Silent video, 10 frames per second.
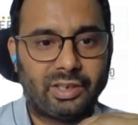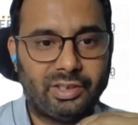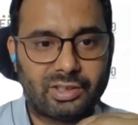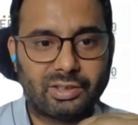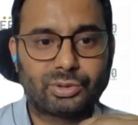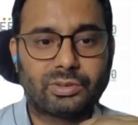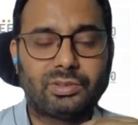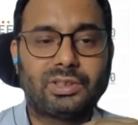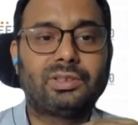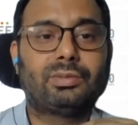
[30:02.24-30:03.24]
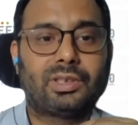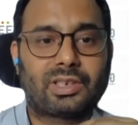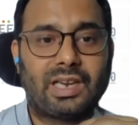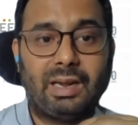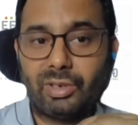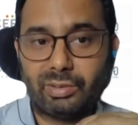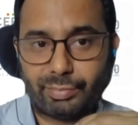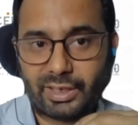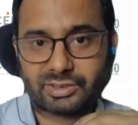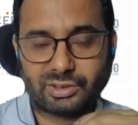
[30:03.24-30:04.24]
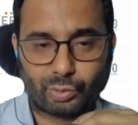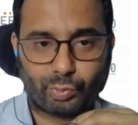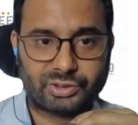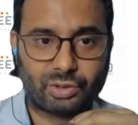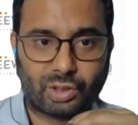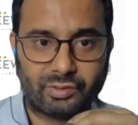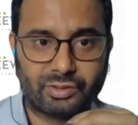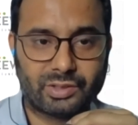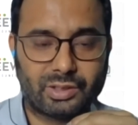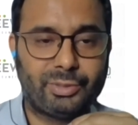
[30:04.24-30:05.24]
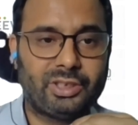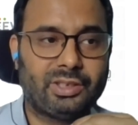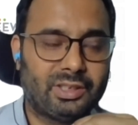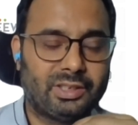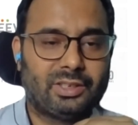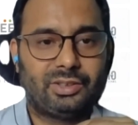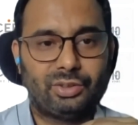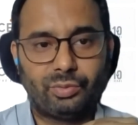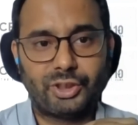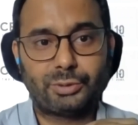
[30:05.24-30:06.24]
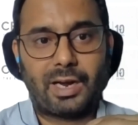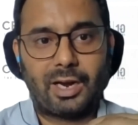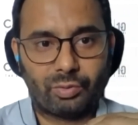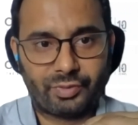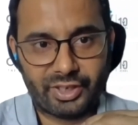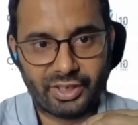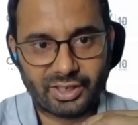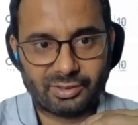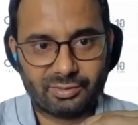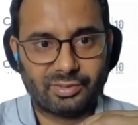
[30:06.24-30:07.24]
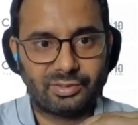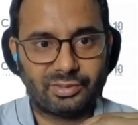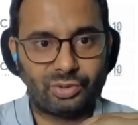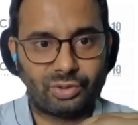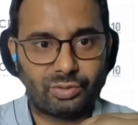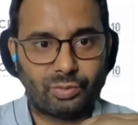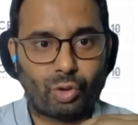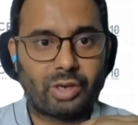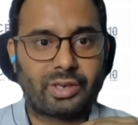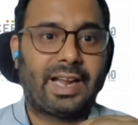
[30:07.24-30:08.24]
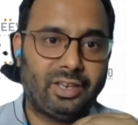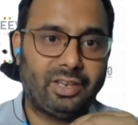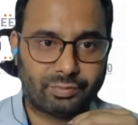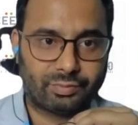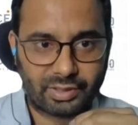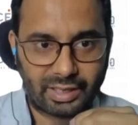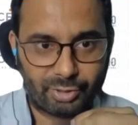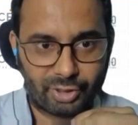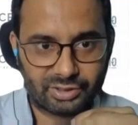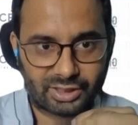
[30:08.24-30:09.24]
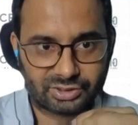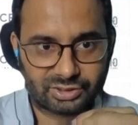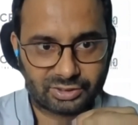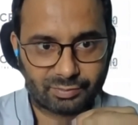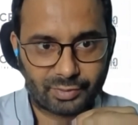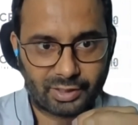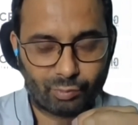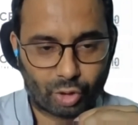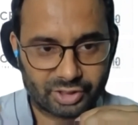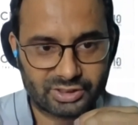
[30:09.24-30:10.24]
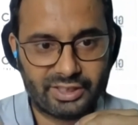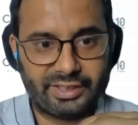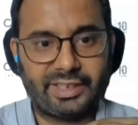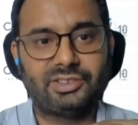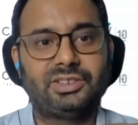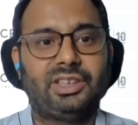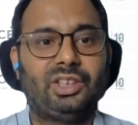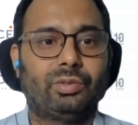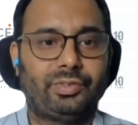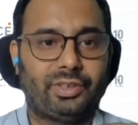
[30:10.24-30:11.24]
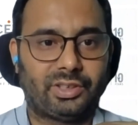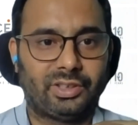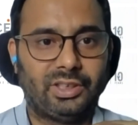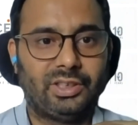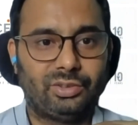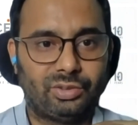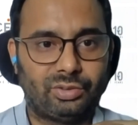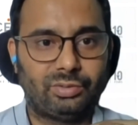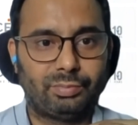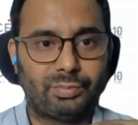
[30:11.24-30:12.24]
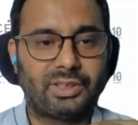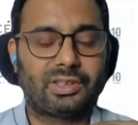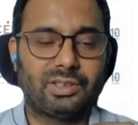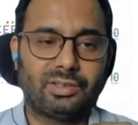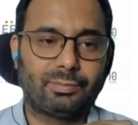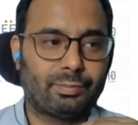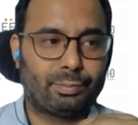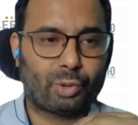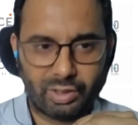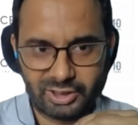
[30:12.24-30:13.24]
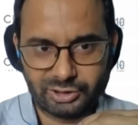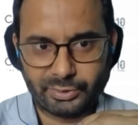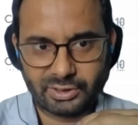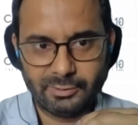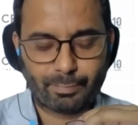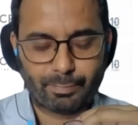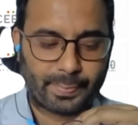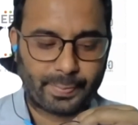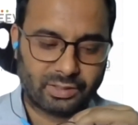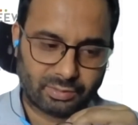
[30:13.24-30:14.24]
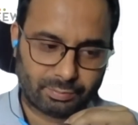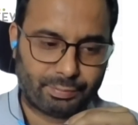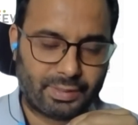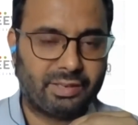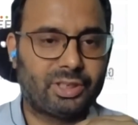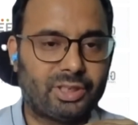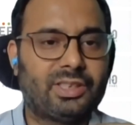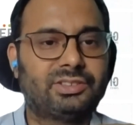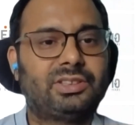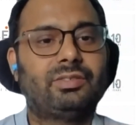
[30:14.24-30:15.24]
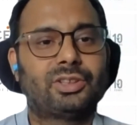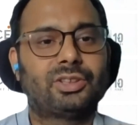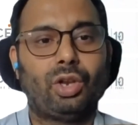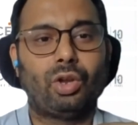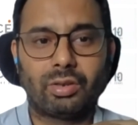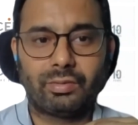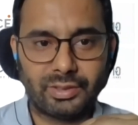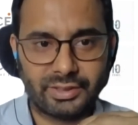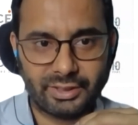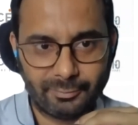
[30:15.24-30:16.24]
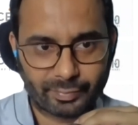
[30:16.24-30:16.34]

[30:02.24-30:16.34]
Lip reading: in terms of the climate impacts, the question always will be, you know, which part of India, you know, what kind of climate disaster and what is the intensity of it, you know. But broadly speaking, pandemic does give us a lot of learning.